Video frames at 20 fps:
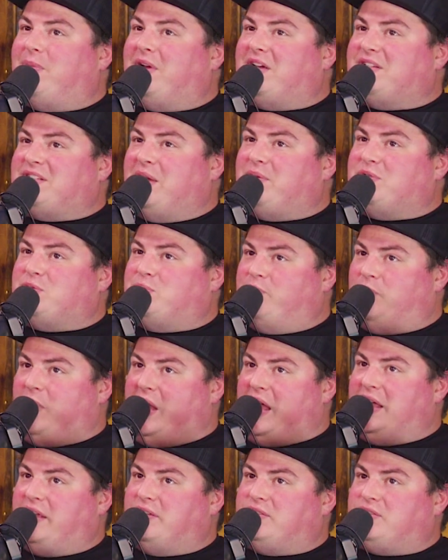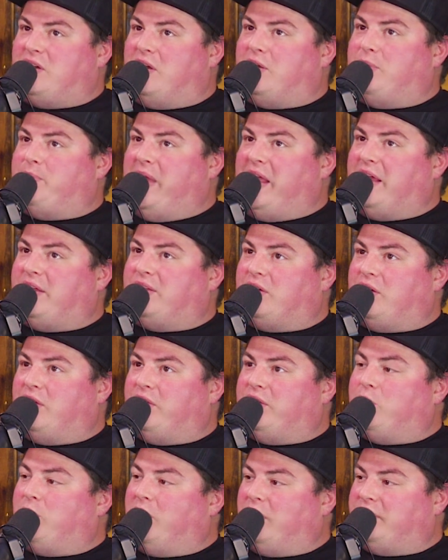because I started banging the girl
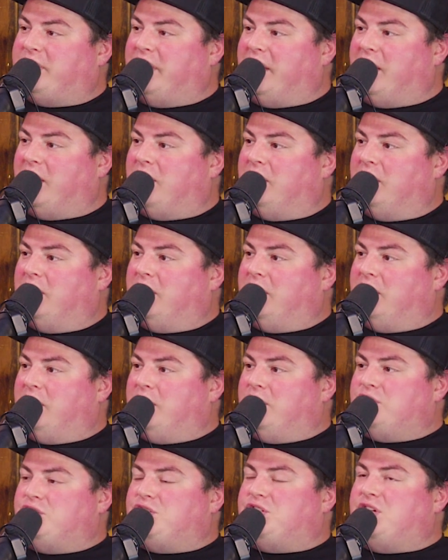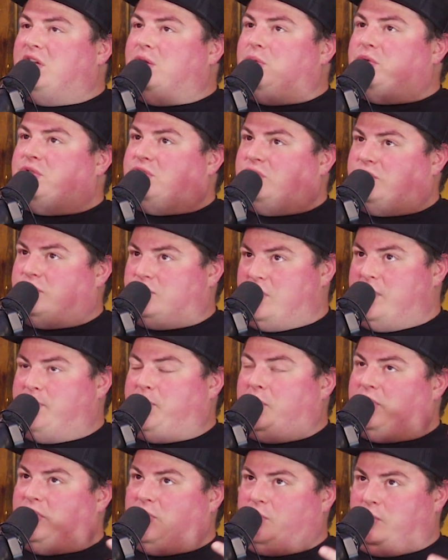that worked there. She was a
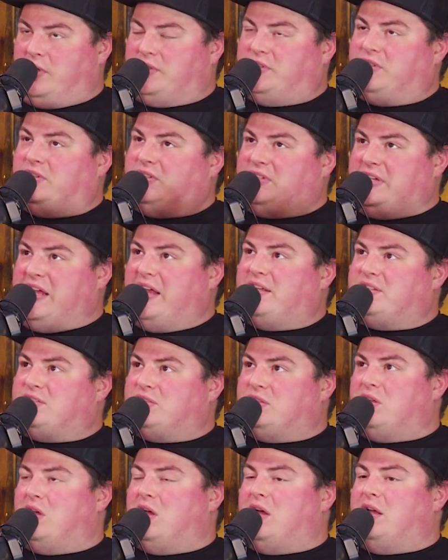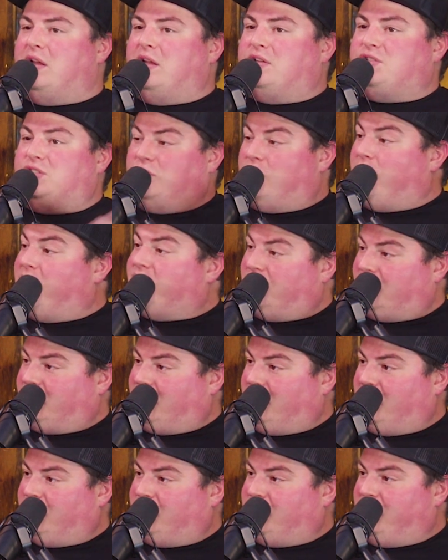stripper that worked at the tanning salon. She's who I took
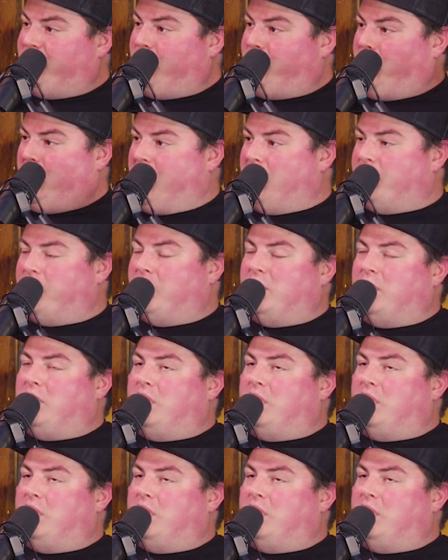to senior prom.